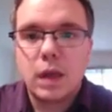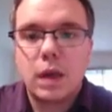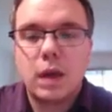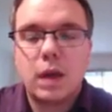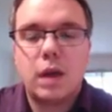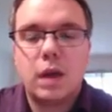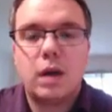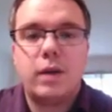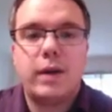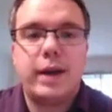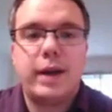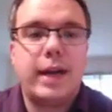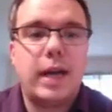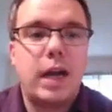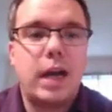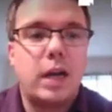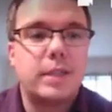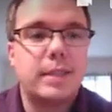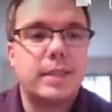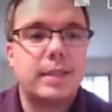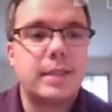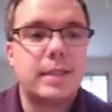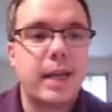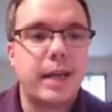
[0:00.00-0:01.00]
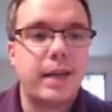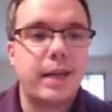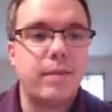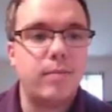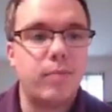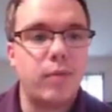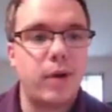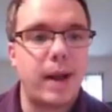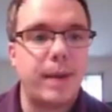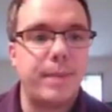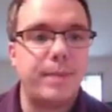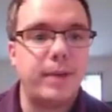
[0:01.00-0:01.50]
All right, our
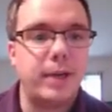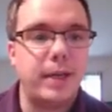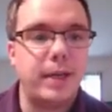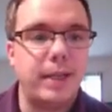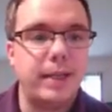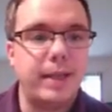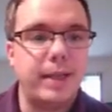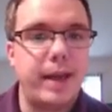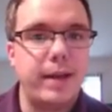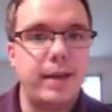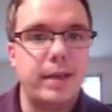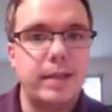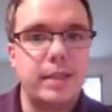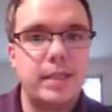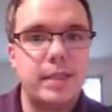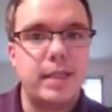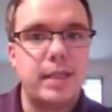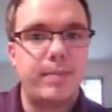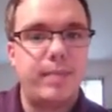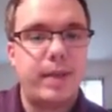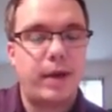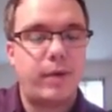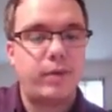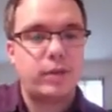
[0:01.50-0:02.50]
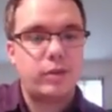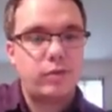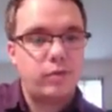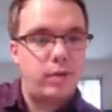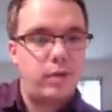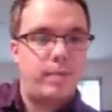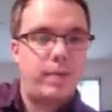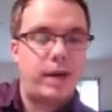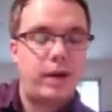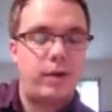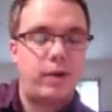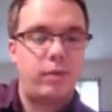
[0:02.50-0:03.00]
second property then is the power to
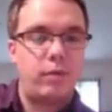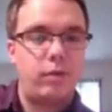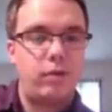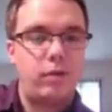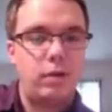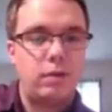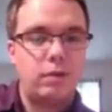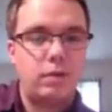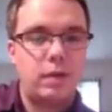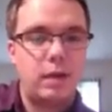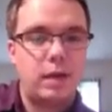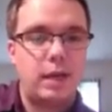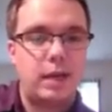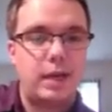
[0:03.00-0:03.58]
a power rule.